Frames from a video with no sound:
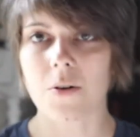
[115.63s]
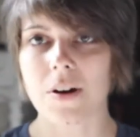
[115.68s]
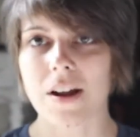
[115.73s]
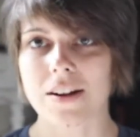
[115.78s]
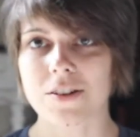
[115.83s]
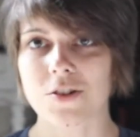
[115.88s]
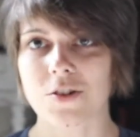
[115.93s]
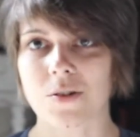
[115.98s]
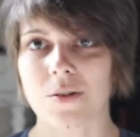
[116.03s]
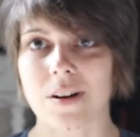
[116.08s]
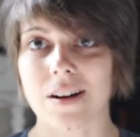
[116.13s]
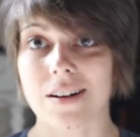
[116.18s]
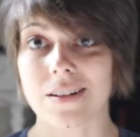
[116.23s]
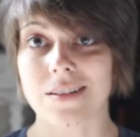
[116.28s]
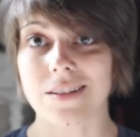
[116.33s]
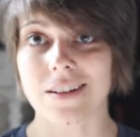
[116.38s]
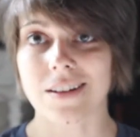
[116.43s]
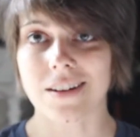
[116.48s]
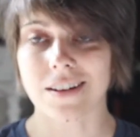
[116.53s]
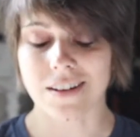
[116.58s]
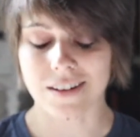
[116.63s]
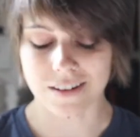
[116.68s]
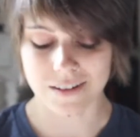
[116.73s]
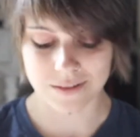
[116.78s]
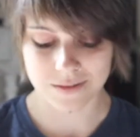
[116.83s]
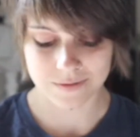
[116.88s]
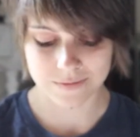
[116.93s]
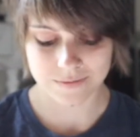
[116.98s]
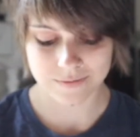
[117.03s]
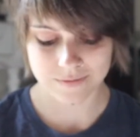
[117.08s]
naturel lighting.
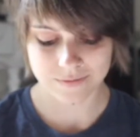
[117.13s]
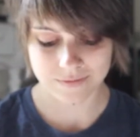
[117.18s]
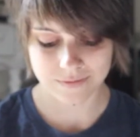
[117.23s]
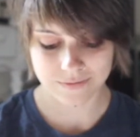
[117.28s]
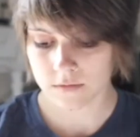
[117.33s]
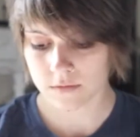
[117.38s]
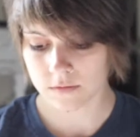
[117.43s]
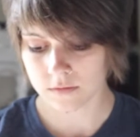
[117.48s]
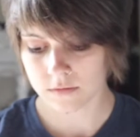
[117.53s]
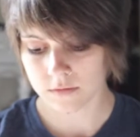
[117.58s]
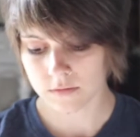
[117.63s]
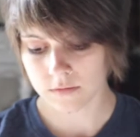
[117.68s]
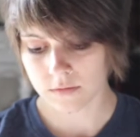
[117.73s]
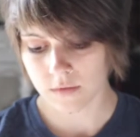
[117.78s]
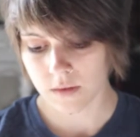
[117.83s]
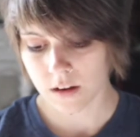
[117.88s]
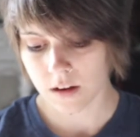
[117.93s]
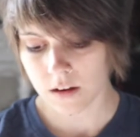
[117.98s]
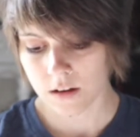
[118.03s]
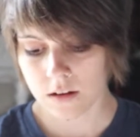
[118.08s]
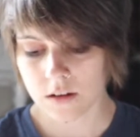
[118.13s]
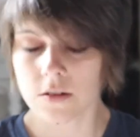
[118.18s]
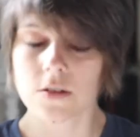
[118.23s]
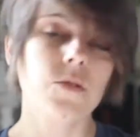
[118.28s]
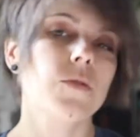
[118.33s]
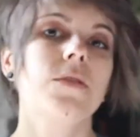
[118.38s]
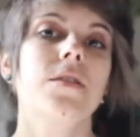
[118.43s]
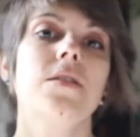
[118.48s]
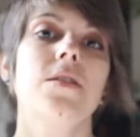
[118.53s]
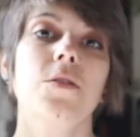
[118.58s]
So
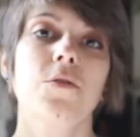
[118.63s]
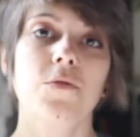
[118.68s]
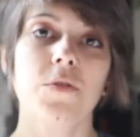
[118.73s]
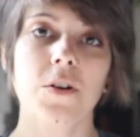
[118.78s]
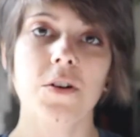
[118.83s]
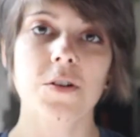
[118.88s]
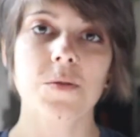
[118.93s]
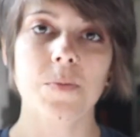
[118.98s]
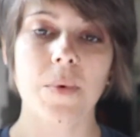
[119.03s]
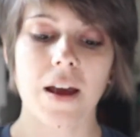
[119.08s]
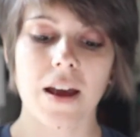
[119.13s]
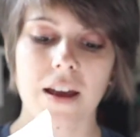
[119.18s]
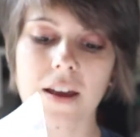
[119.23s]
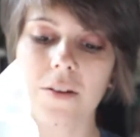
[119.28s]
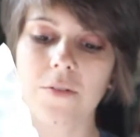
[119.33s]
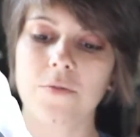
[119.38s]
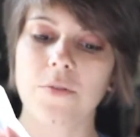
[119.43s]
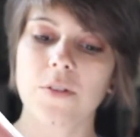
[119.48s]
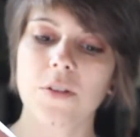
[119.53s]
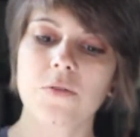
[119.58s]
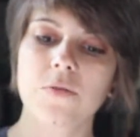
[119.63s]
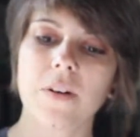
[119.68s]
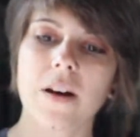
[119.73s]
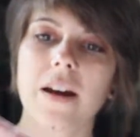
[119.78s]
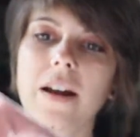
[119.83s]
this is the first bag full of